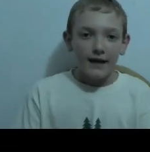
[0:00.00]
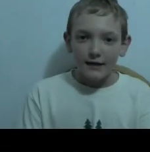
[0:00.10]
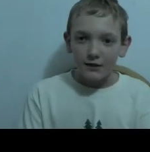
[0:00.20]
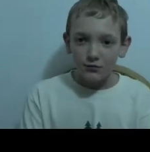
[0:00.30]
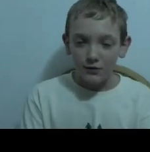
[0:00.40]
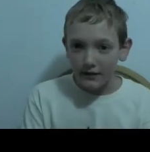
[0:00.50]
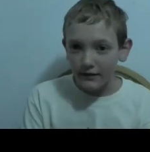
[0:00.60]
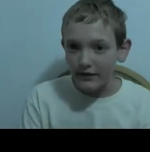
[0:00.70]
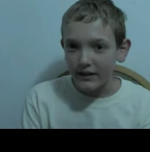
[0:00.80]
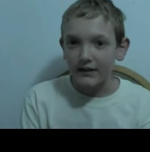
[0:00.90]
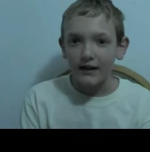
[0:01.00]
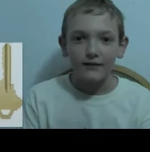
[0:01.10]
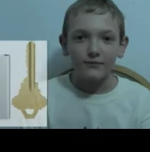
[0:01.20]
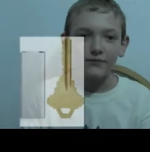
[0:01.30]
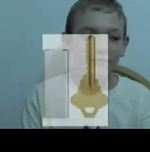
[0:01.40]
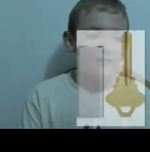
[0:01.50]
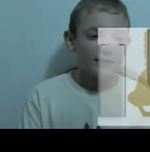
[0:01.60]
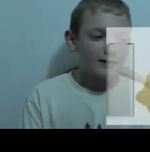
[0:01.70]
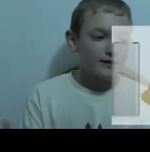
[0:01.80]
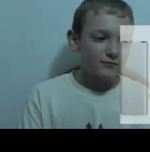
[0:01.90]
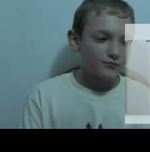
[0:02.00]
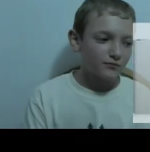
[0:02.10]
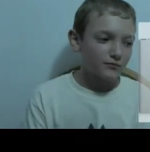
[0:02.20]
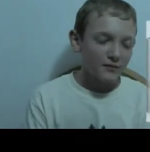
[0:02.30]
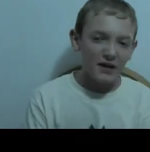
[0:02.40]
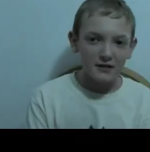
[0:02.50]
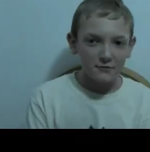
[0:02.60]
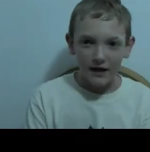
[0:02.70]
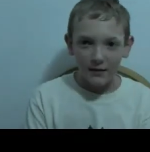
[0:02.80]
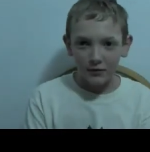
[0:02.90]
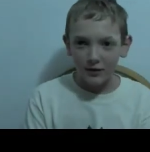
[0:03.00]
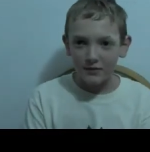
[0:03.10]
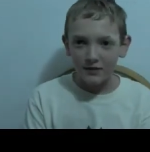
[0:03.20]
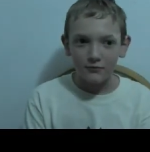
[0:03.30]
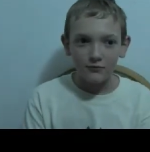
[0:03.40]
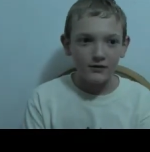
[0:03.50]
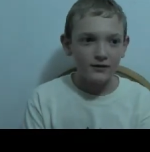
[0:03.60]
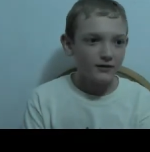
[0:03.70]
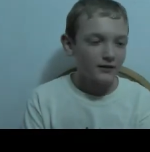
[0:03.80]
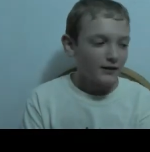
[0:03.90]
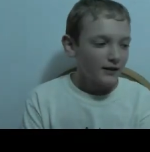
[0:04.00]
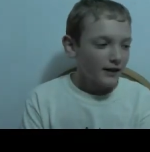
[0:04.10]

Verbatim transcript: And it's really convenient. I, it's amazing what Apple comes up with.